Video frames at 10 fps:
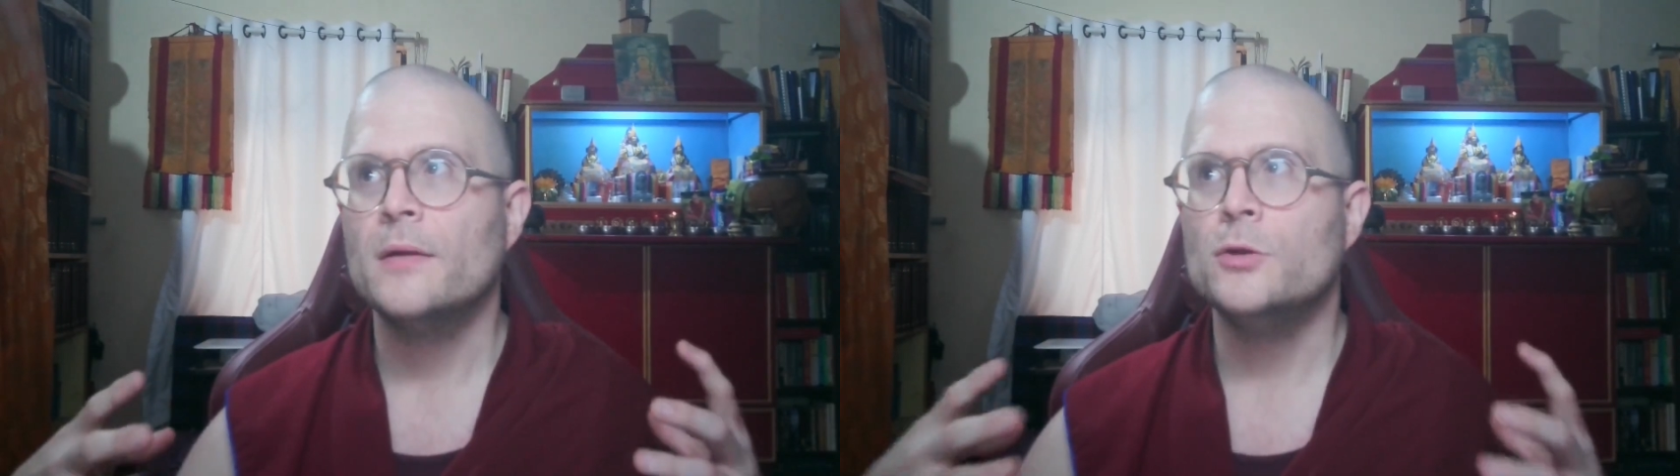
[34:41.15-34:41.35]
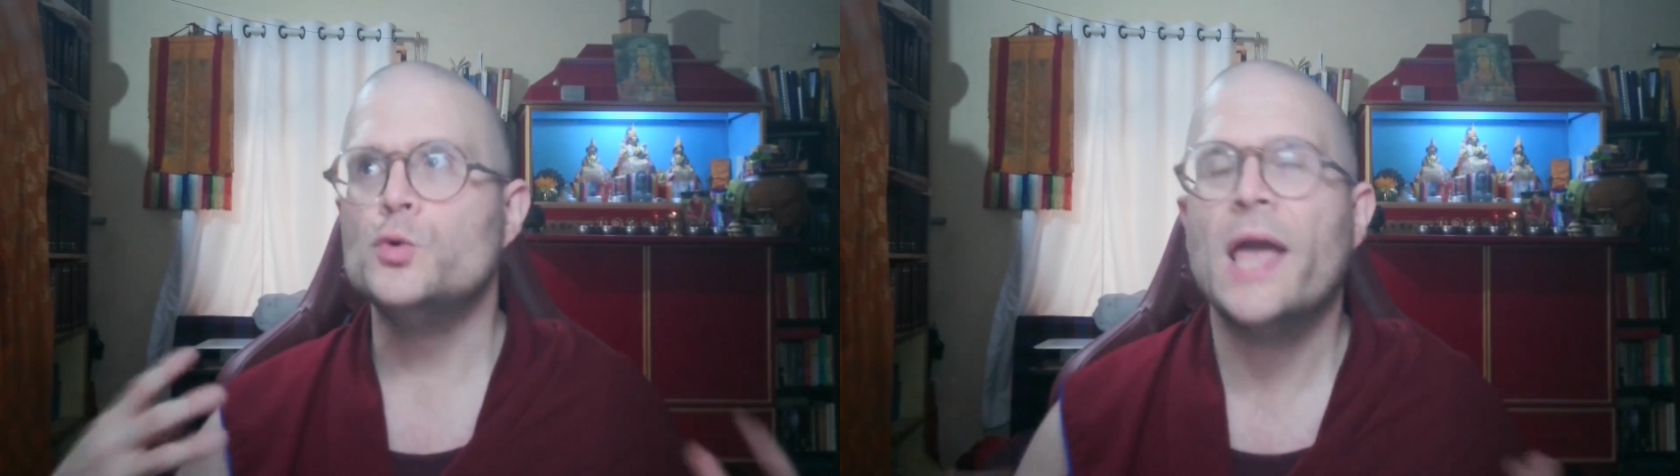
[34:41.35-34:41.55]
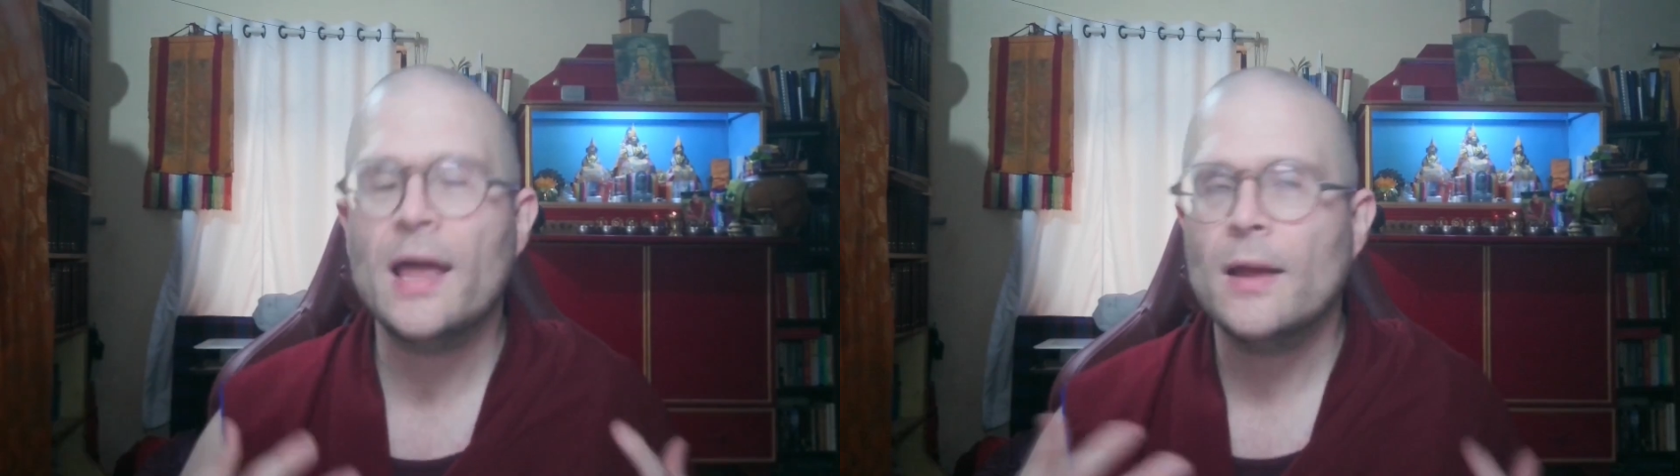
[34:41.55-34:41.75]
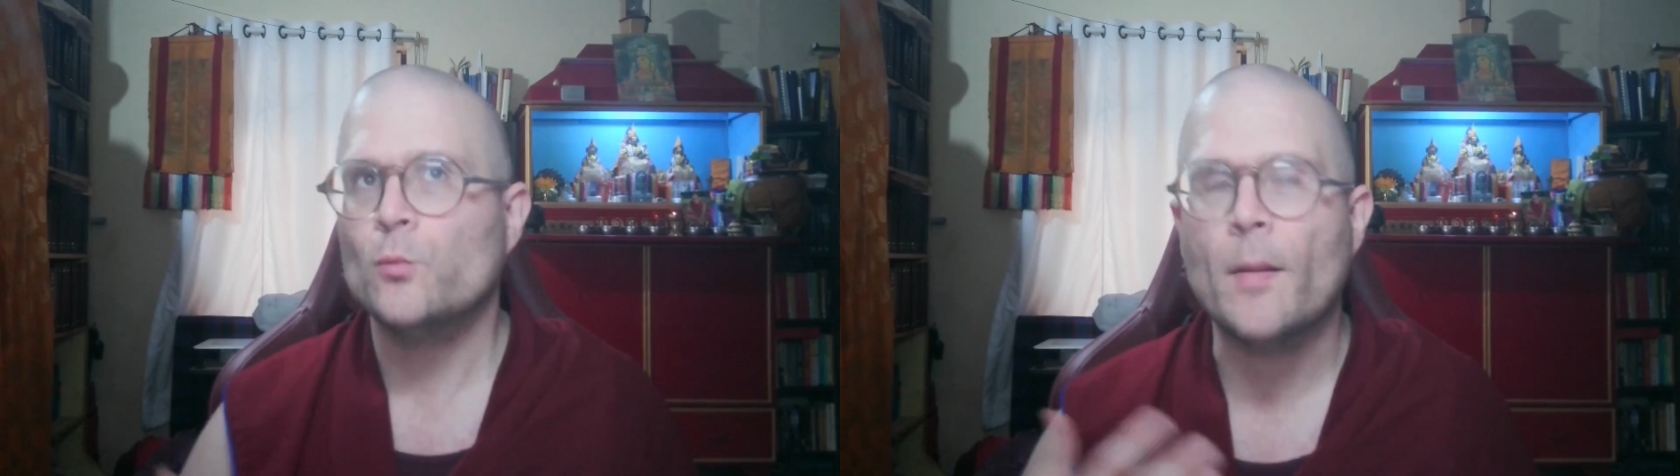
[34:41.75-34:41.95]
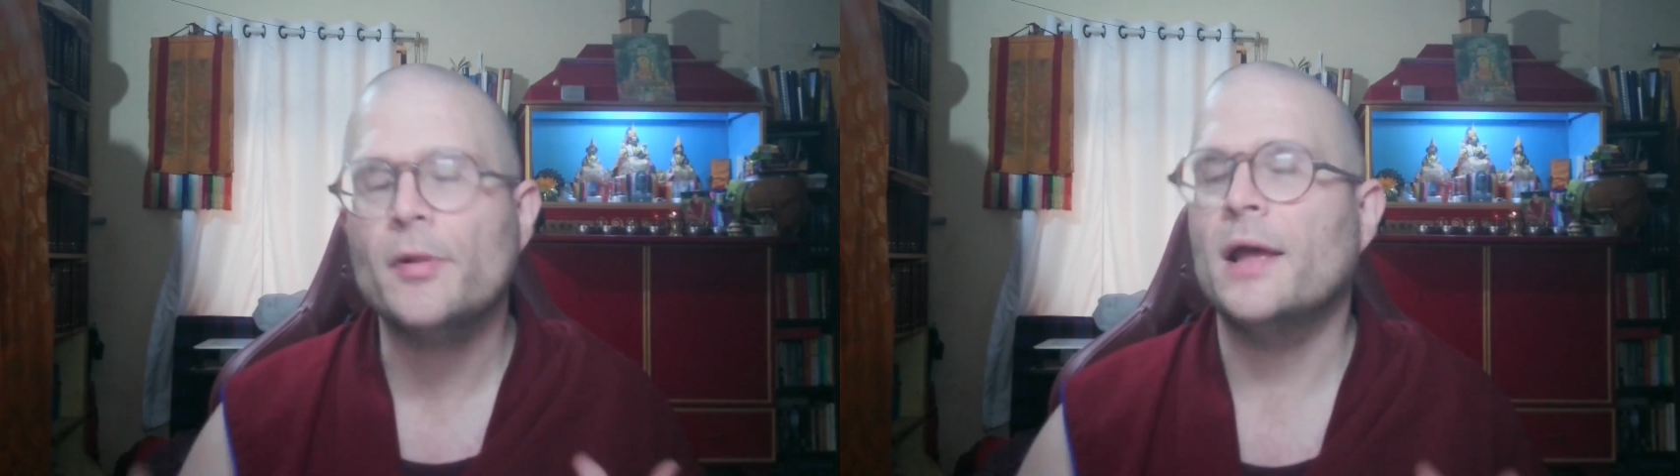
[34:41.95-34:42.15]
You can't
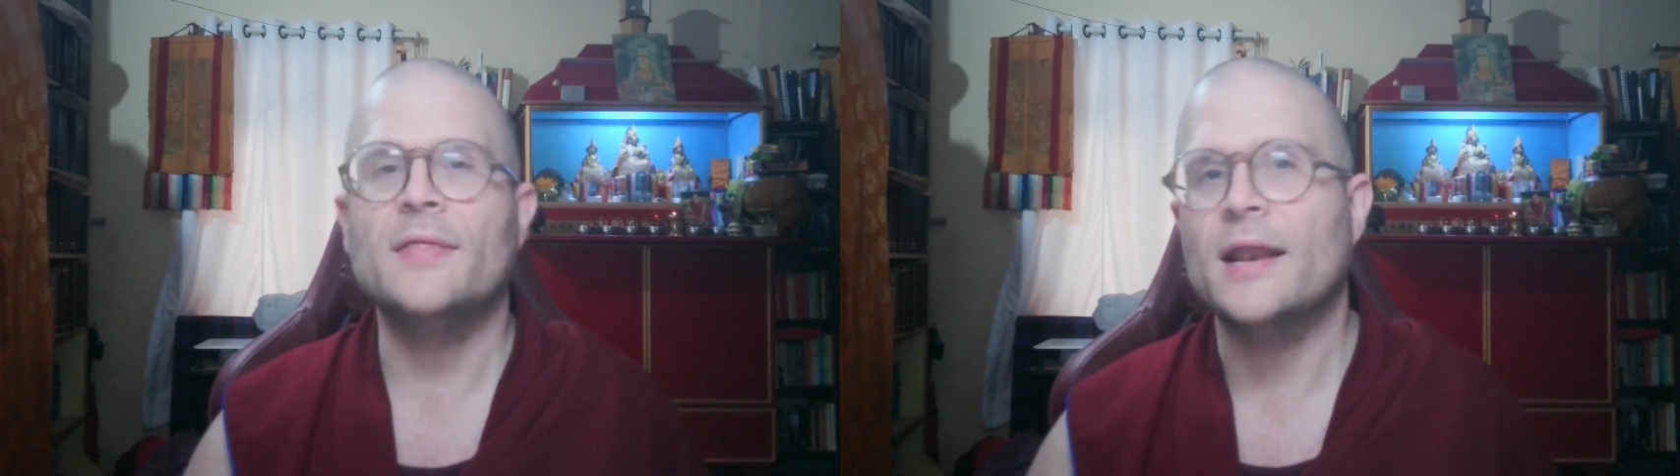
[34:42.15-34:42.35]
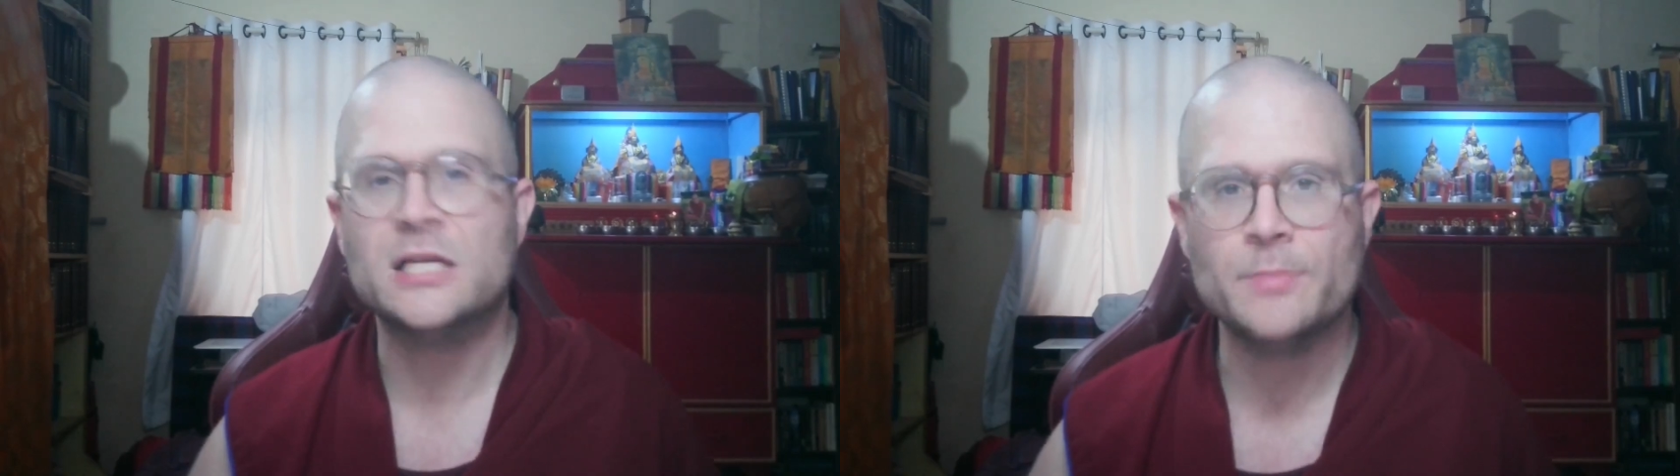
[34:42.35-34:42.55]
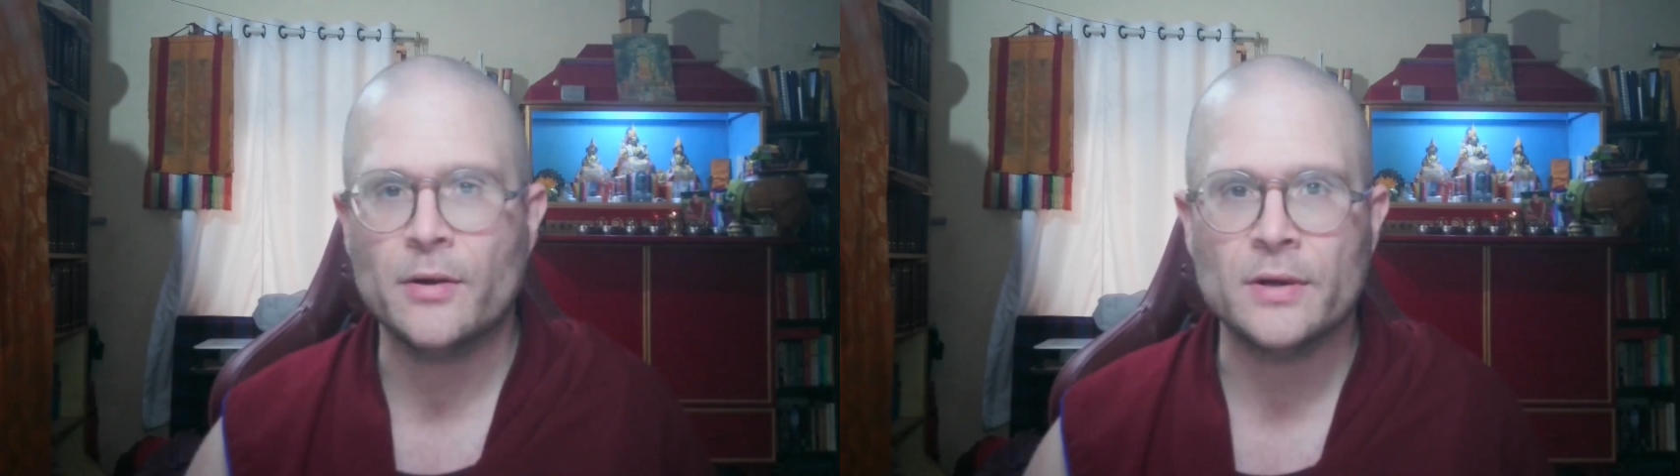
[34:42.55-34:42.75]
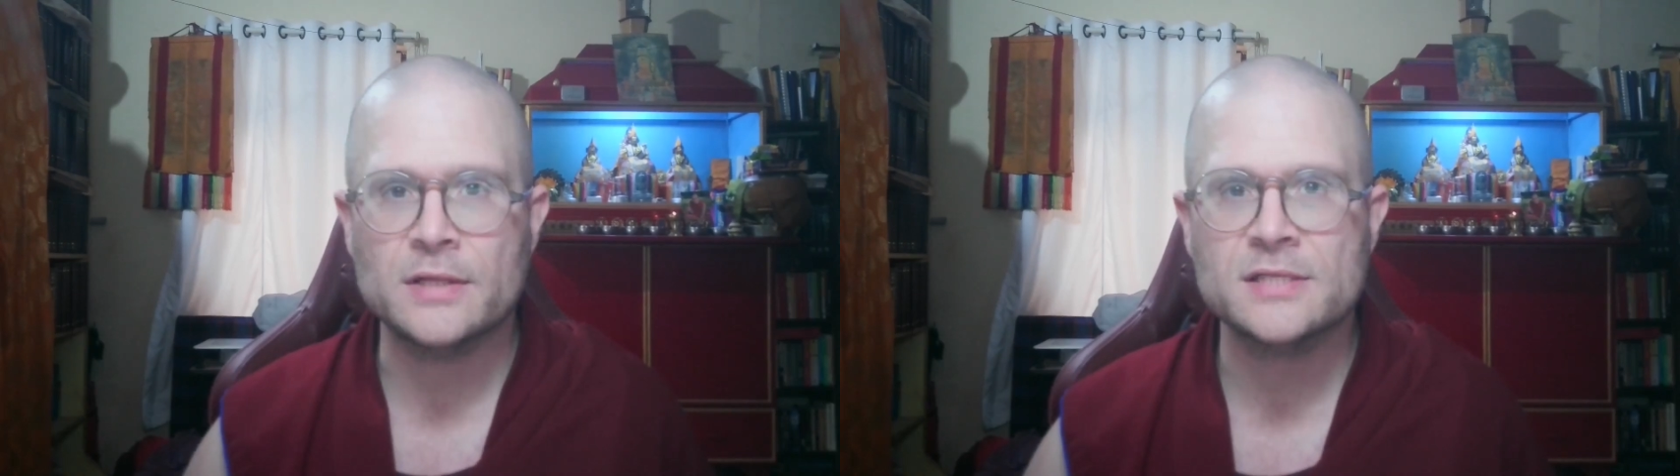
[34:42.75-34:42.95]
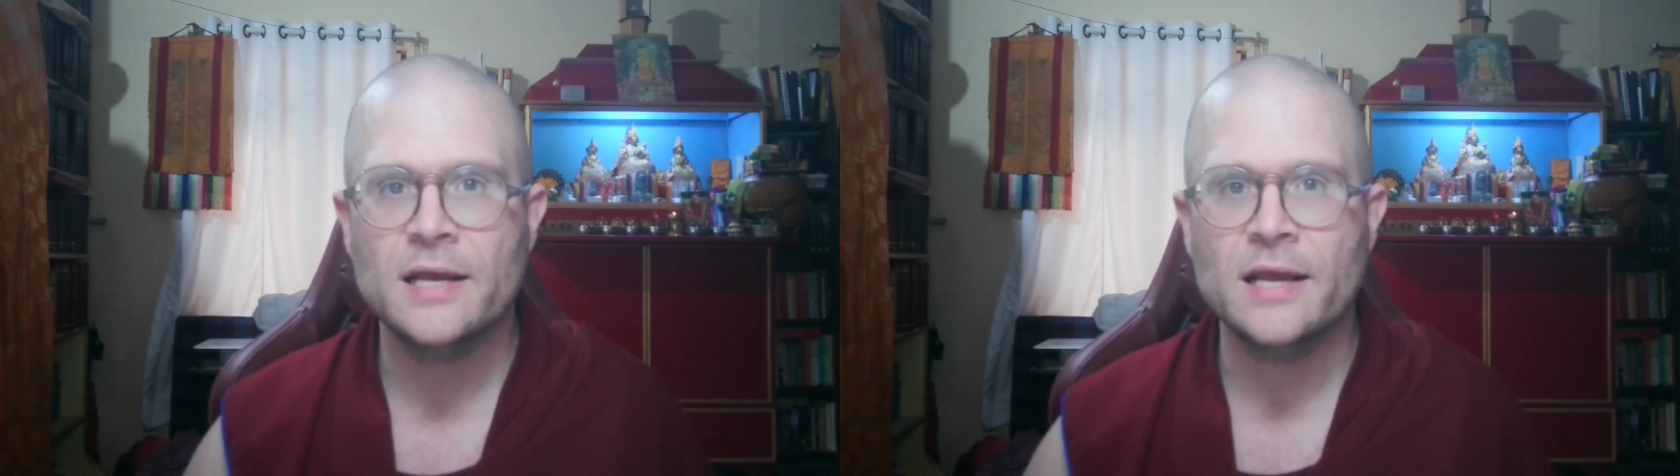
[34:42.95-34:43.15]
replicate that experience